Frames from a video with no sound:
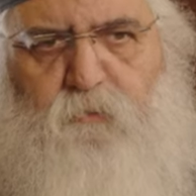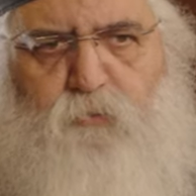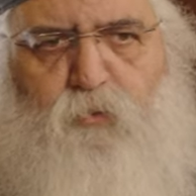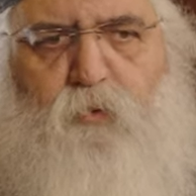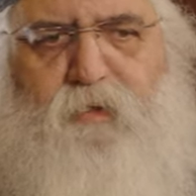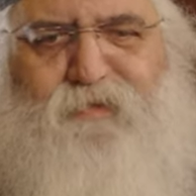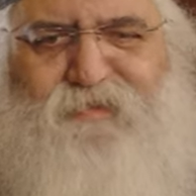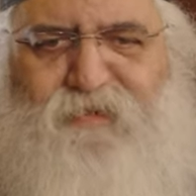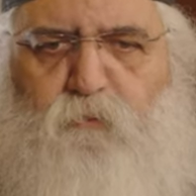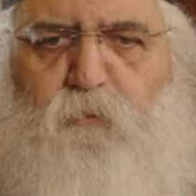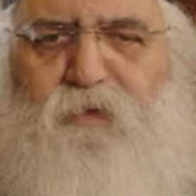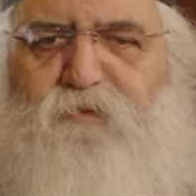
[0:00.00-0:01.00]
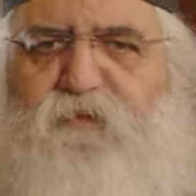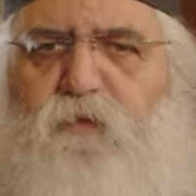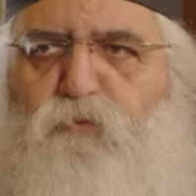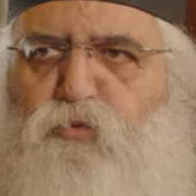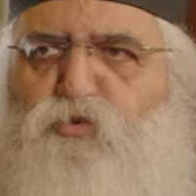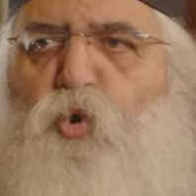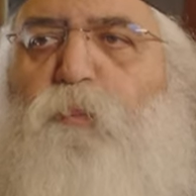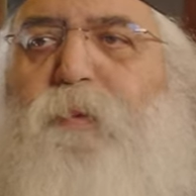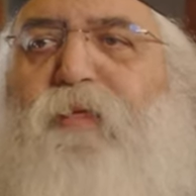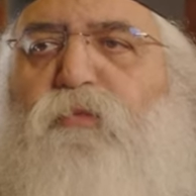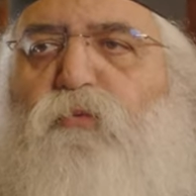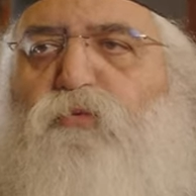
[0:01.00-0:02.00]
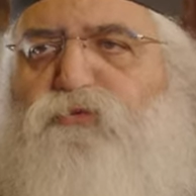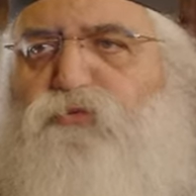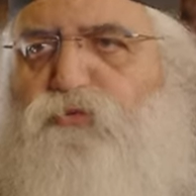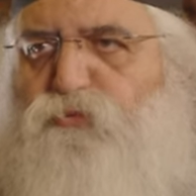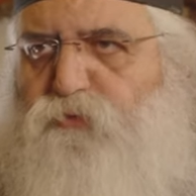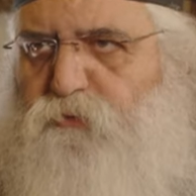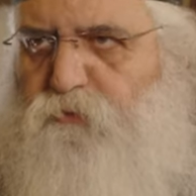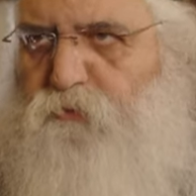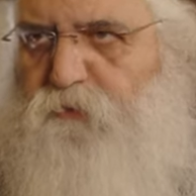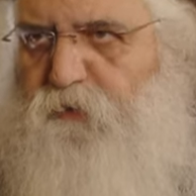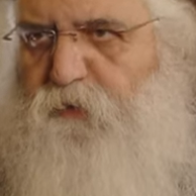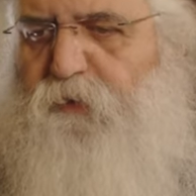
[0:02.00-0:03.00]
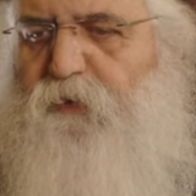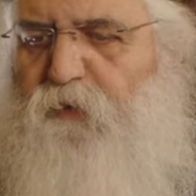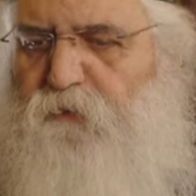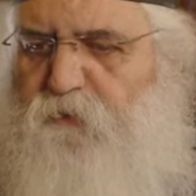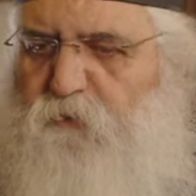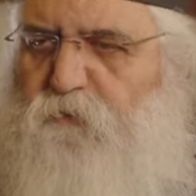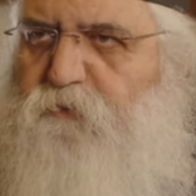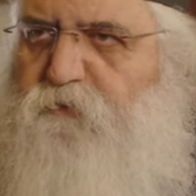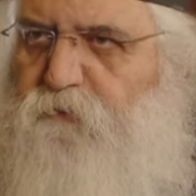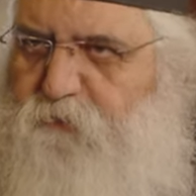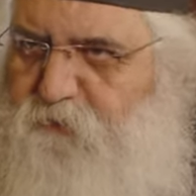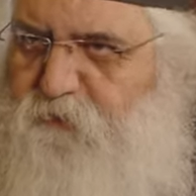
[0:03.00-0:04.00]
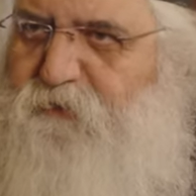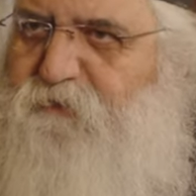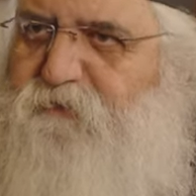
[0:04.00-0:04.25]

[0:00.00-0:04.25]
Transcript: had been preparing their followers against Russia for